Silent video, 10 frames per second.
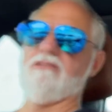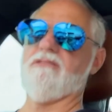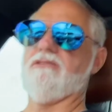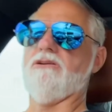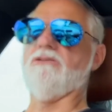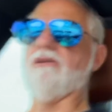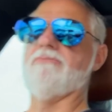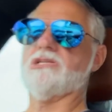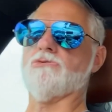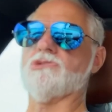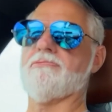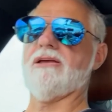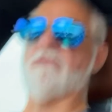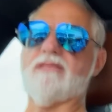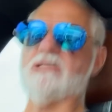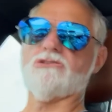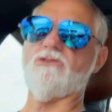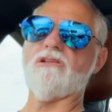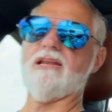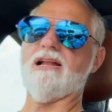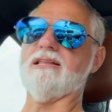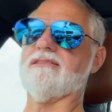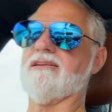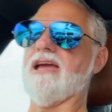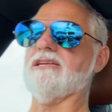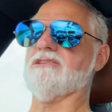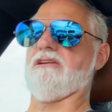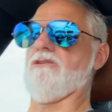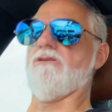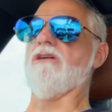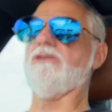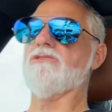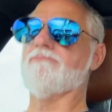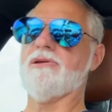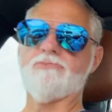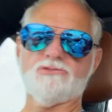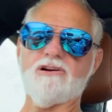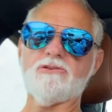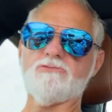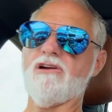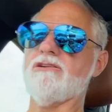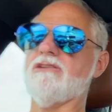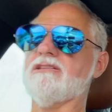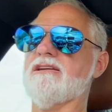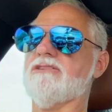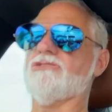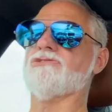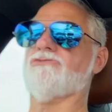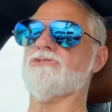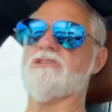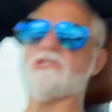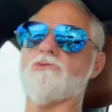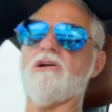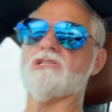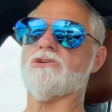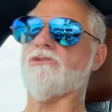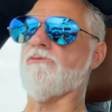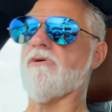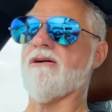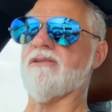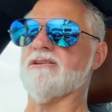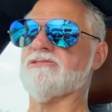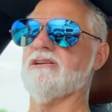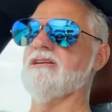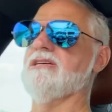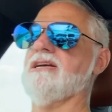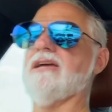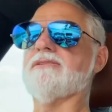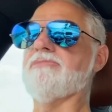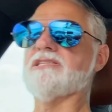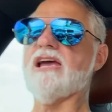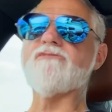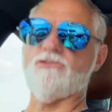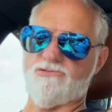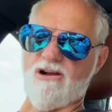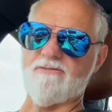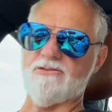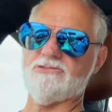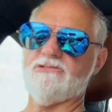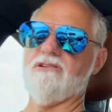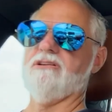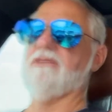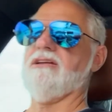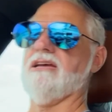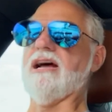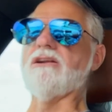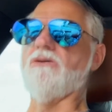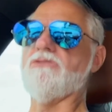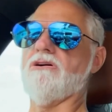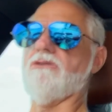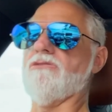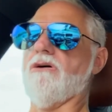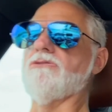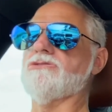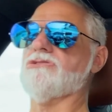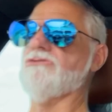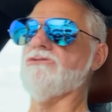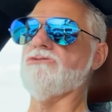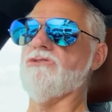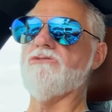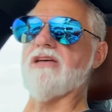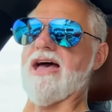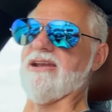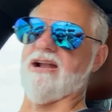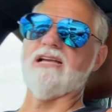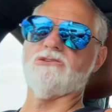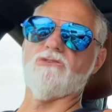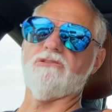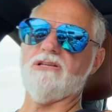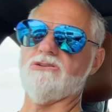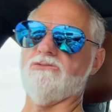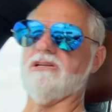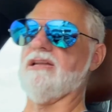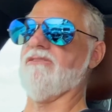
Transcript: you're a habitual speeder. That's certainly not the case. I can argue that people drive with radar detectors for situational awareness and to be safer drivers. And I know there are those who do that, and I certainly do it